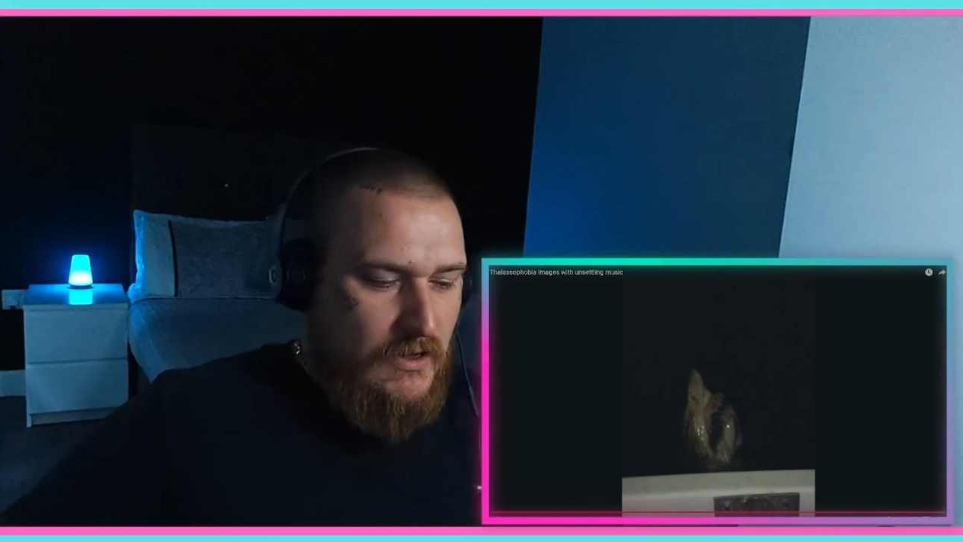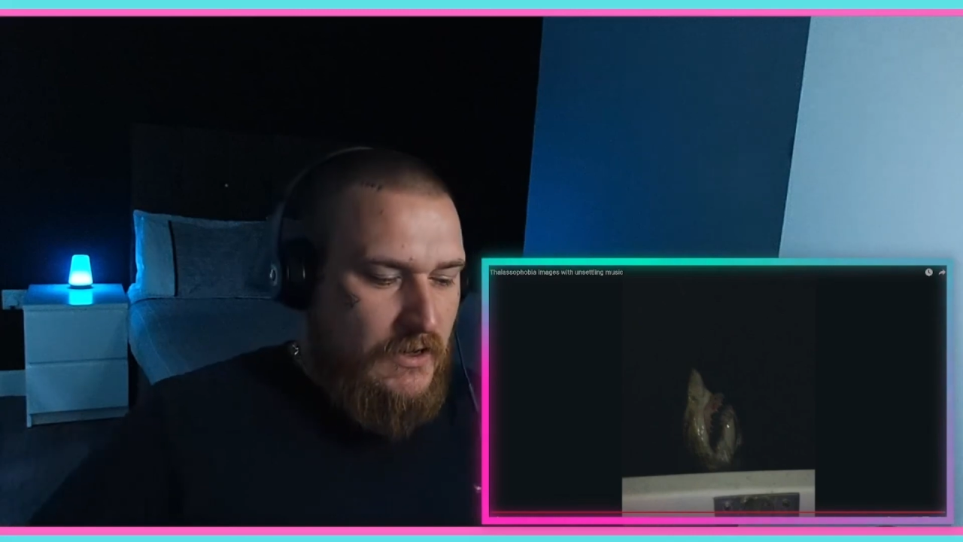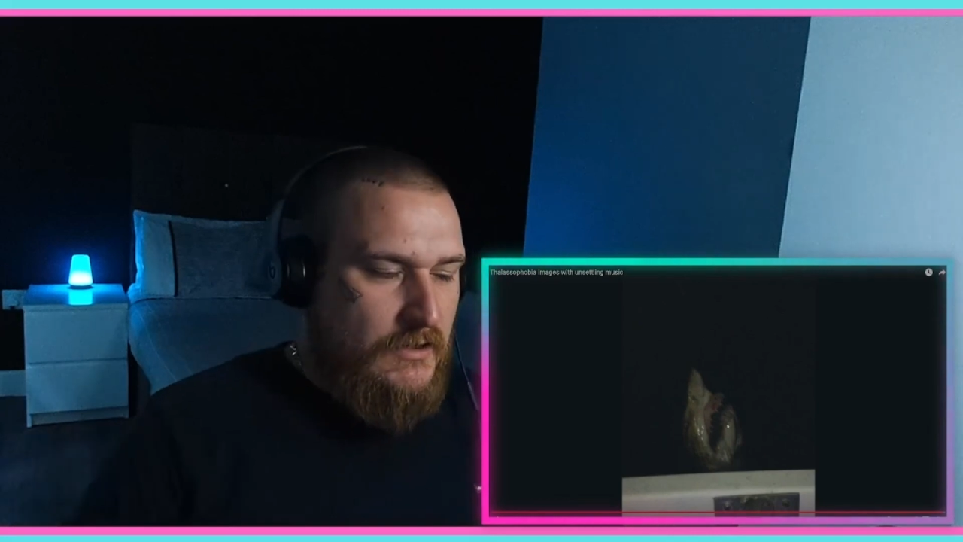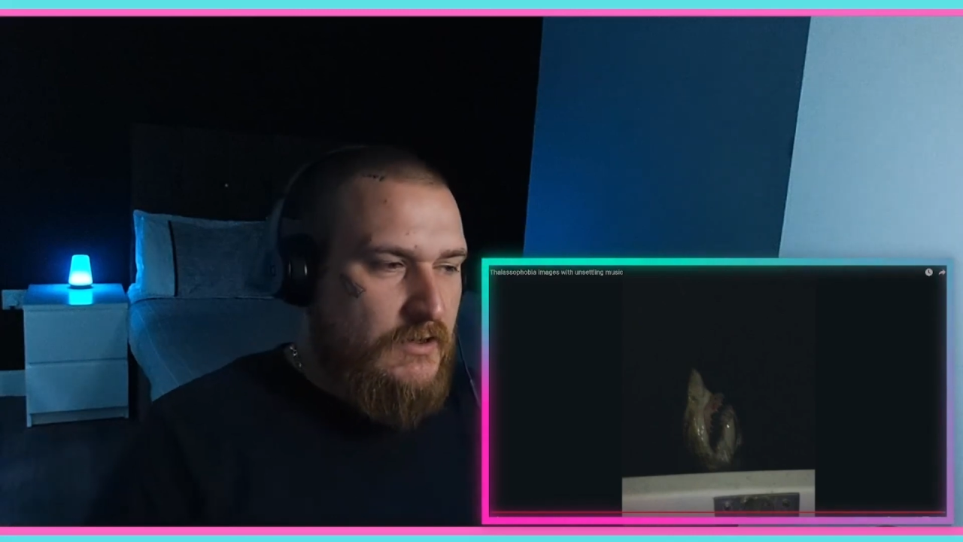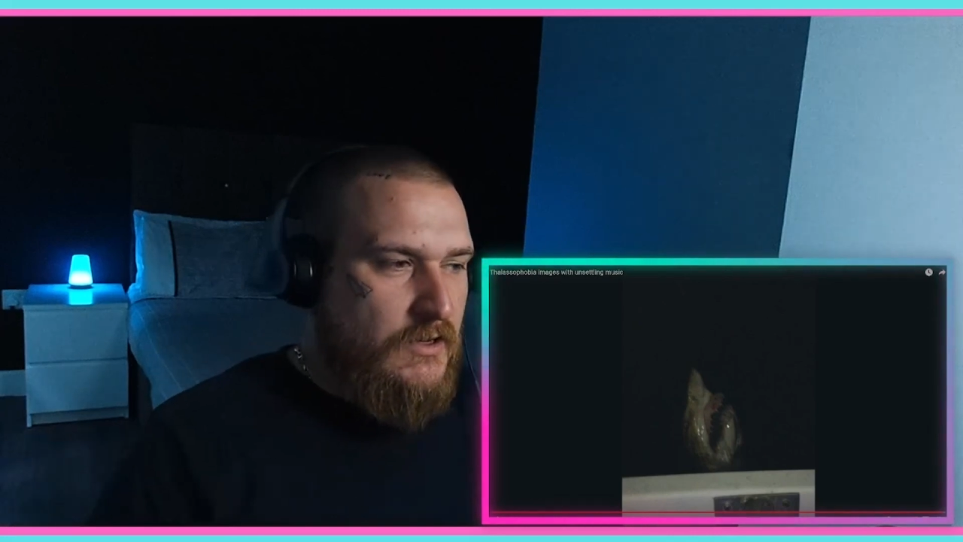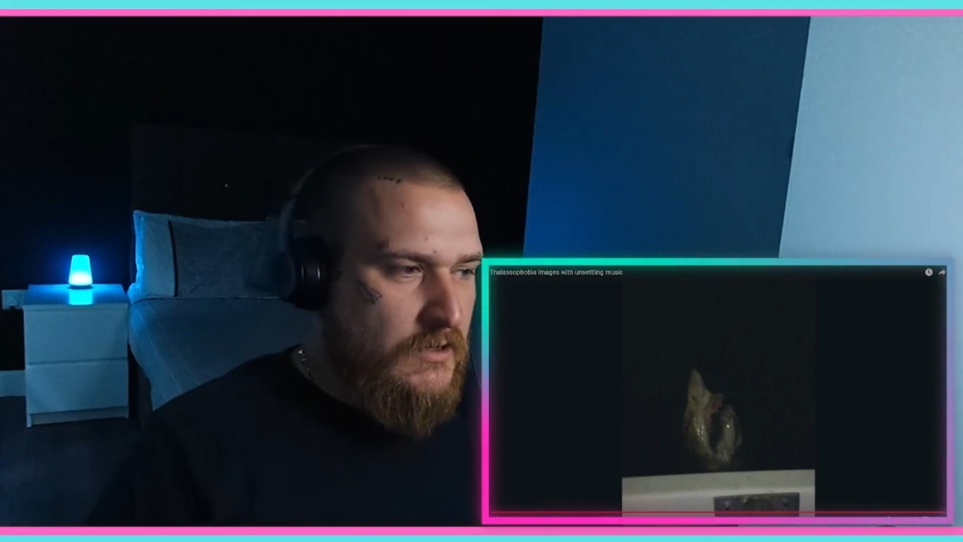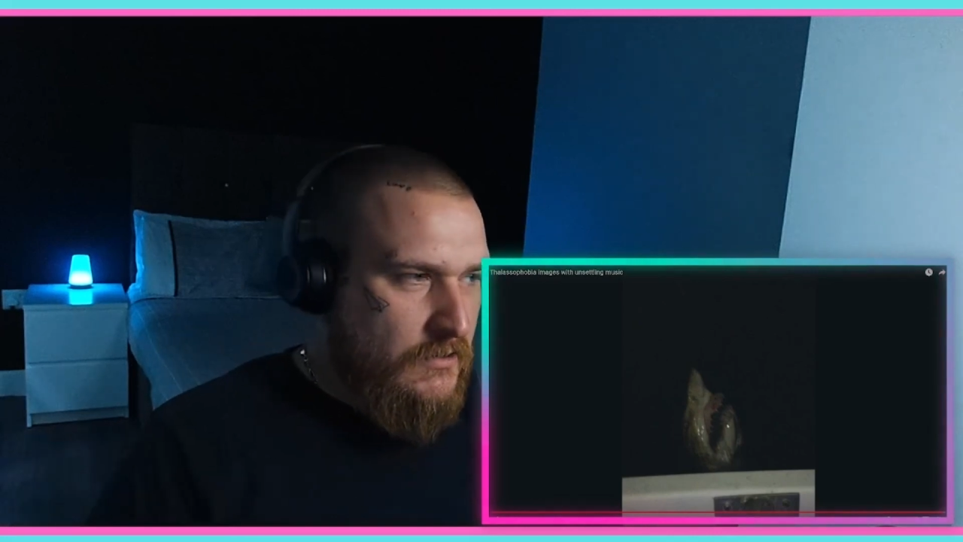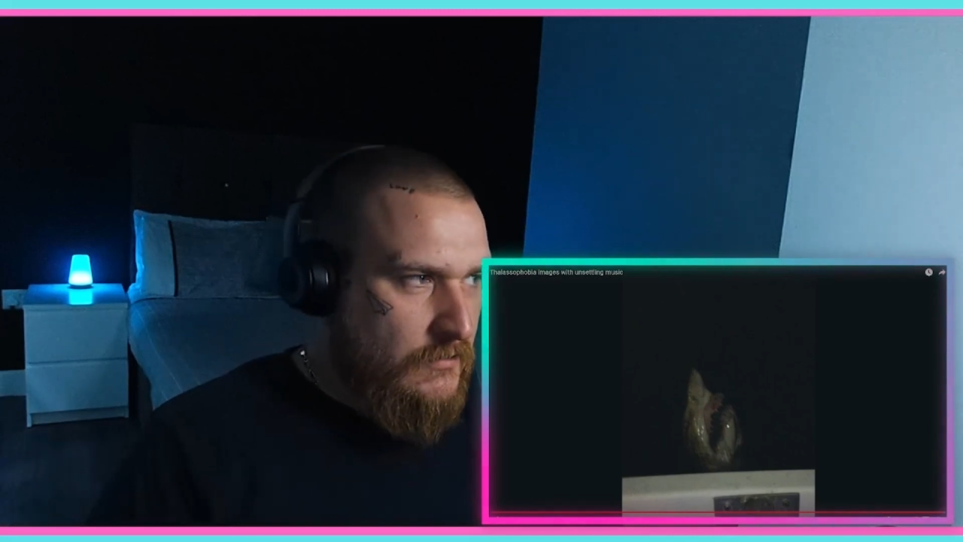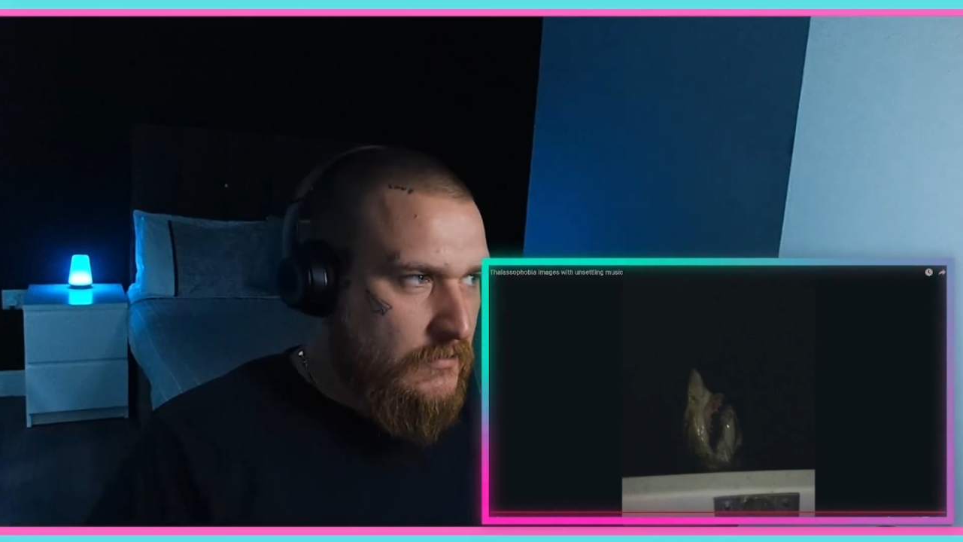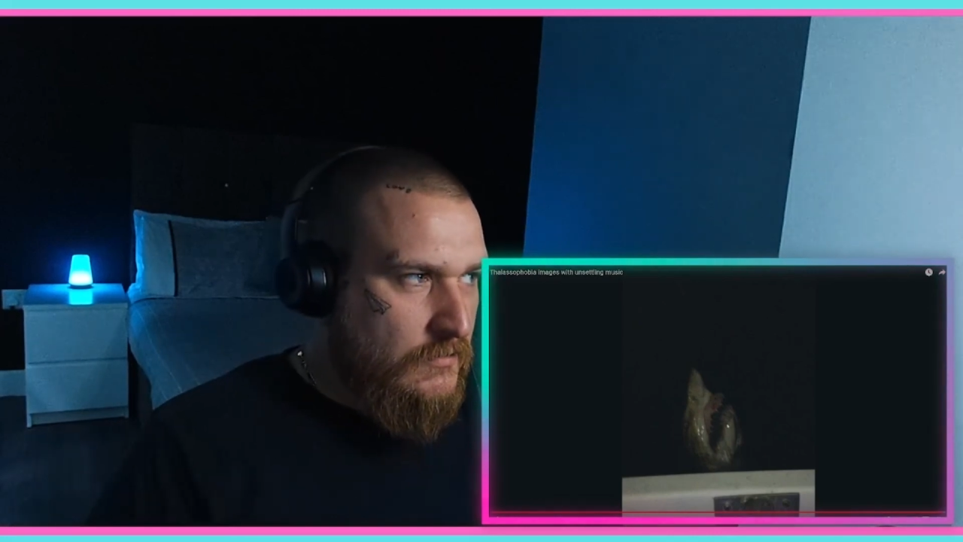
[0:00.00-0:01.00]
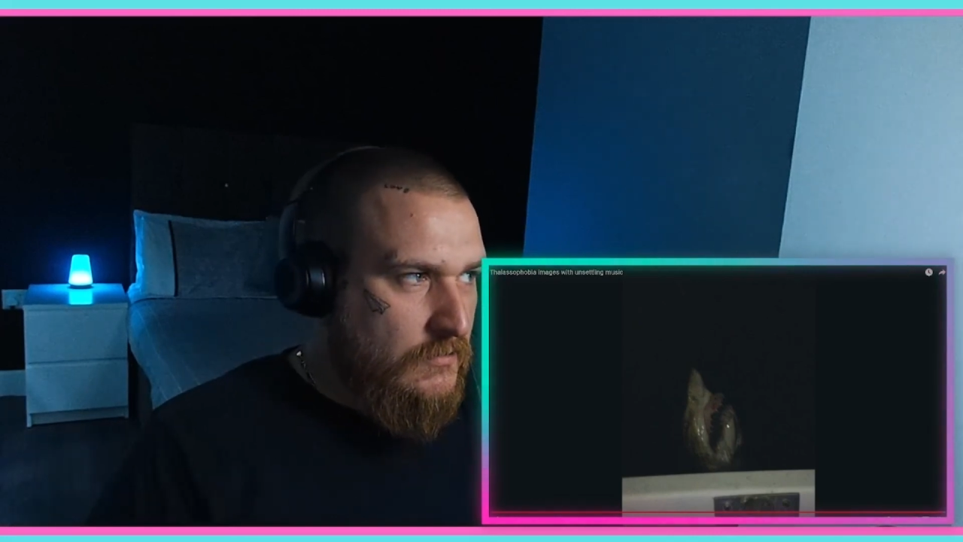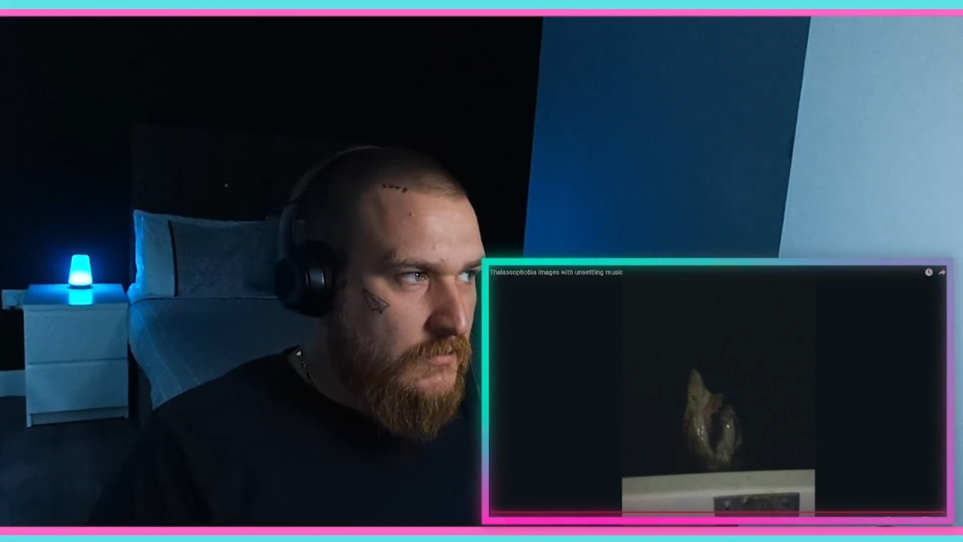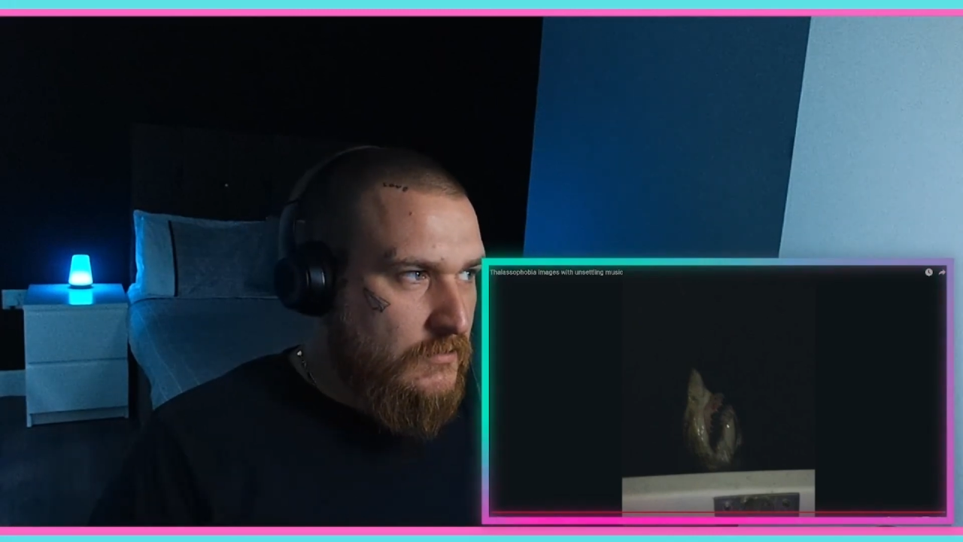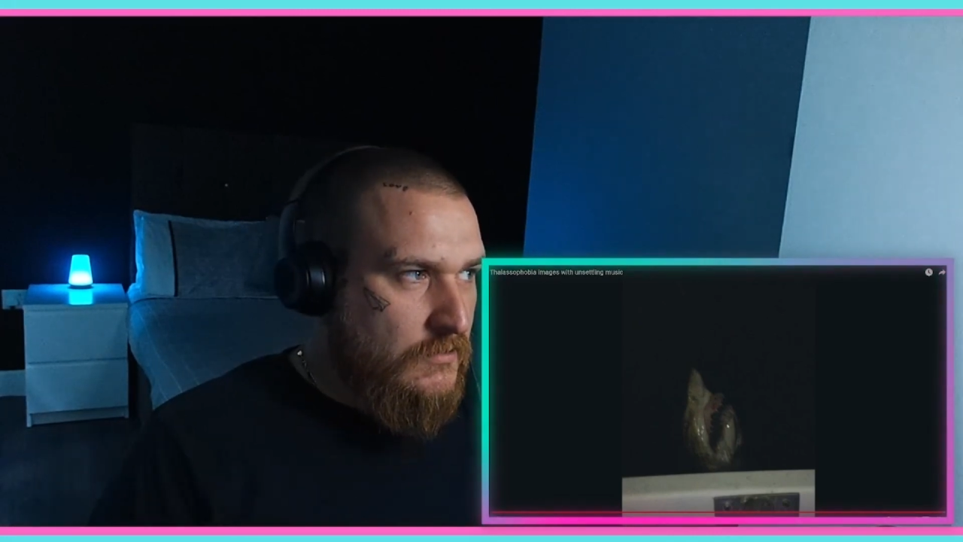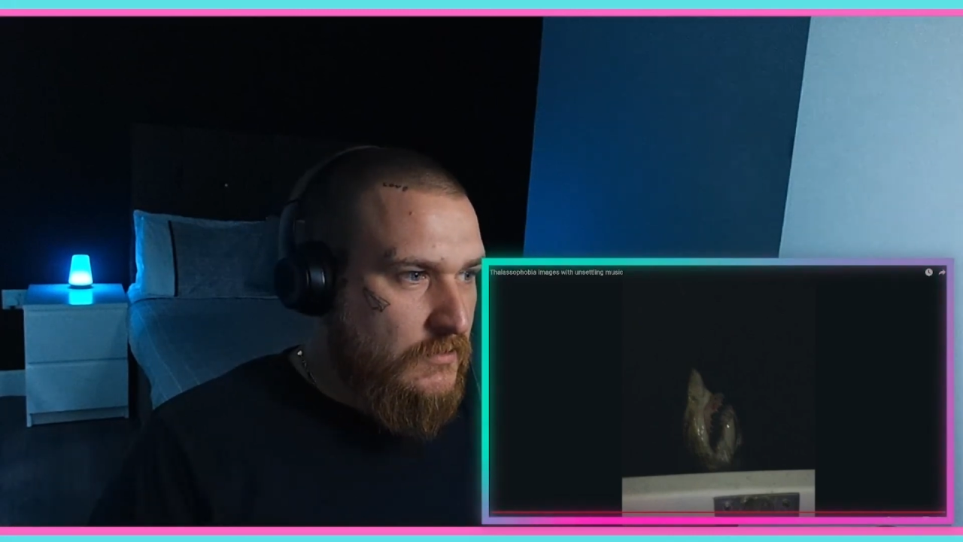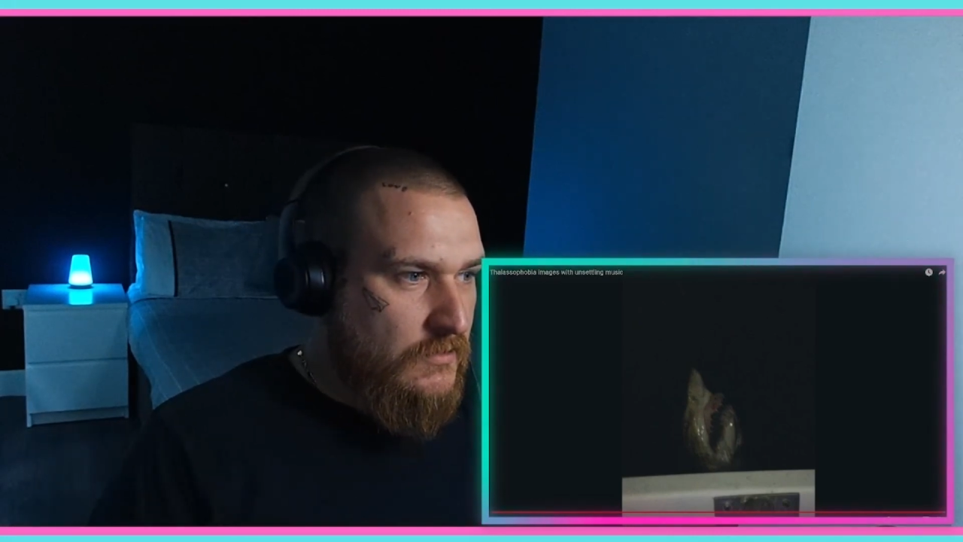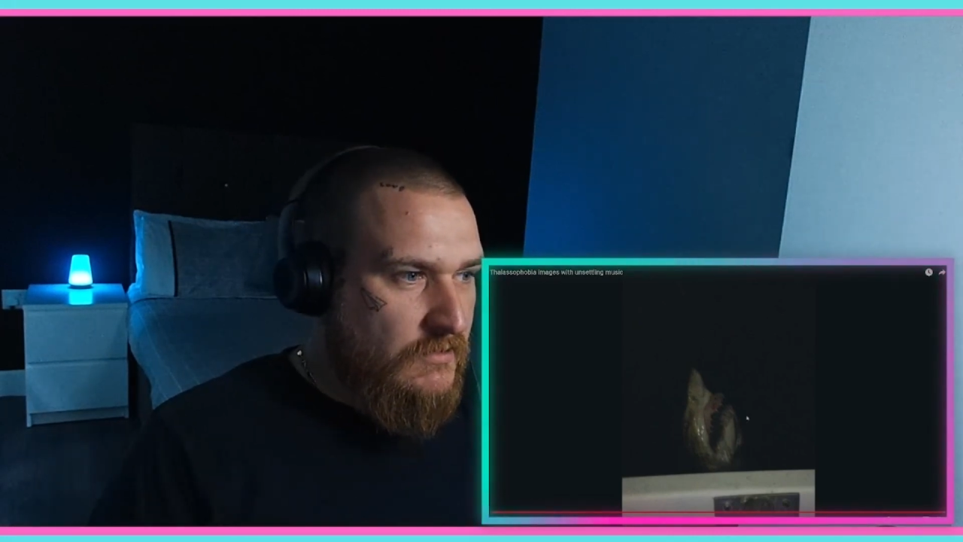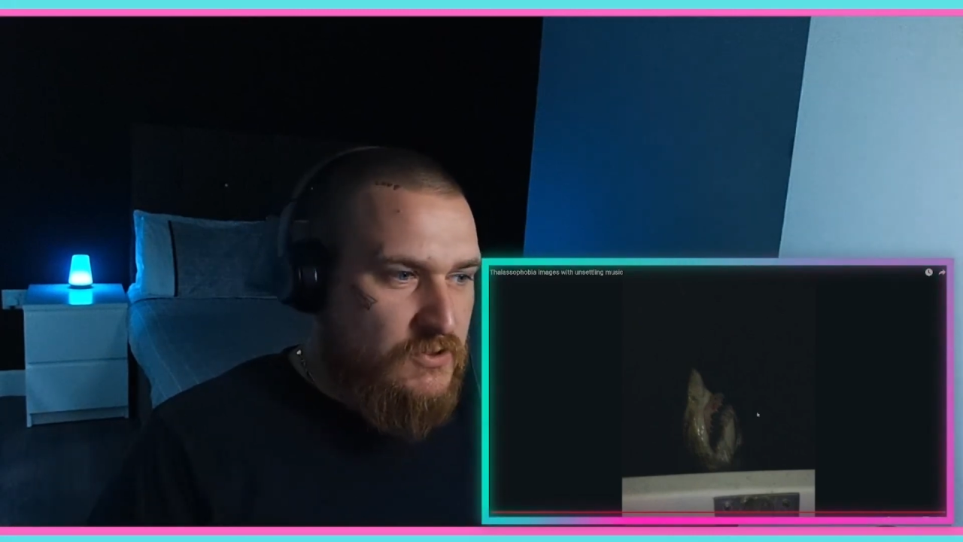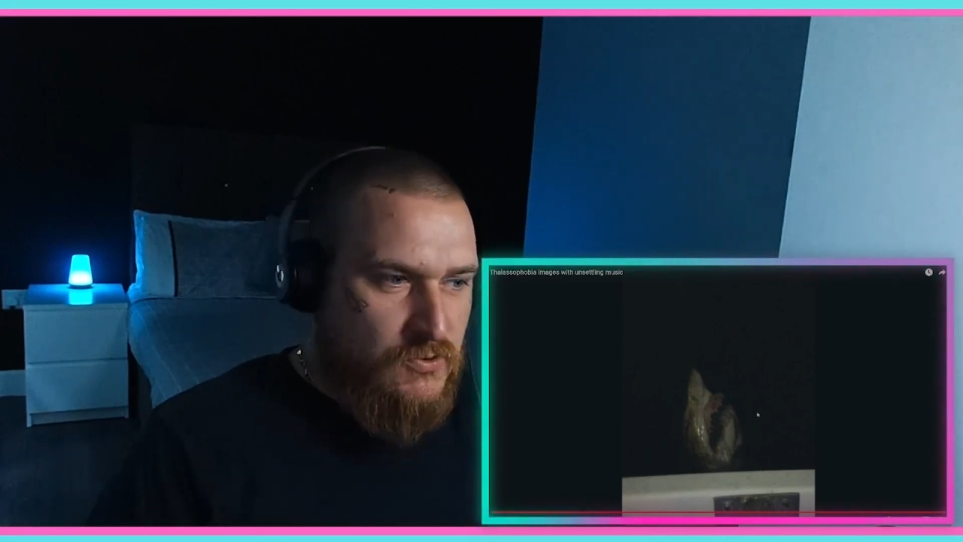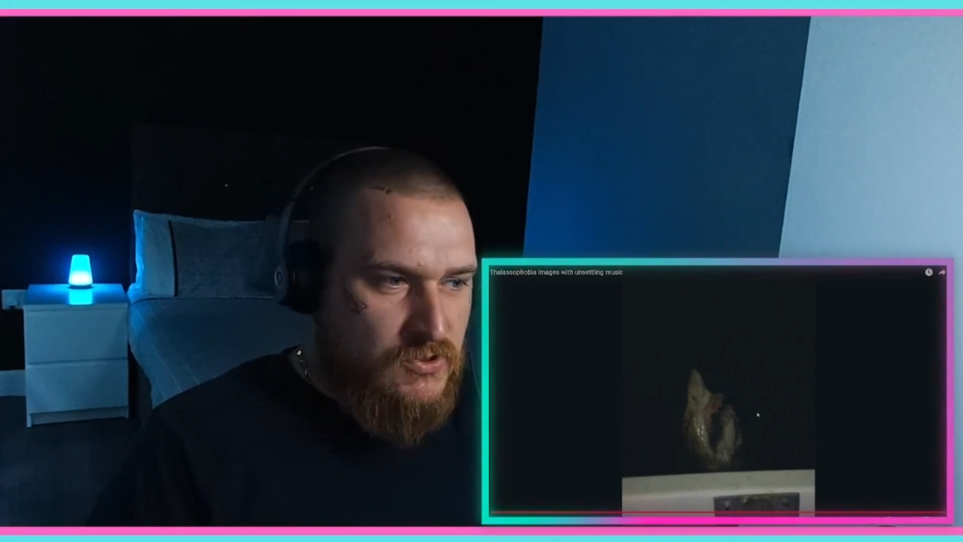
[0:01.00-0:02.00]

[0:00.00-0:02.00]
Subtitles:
And this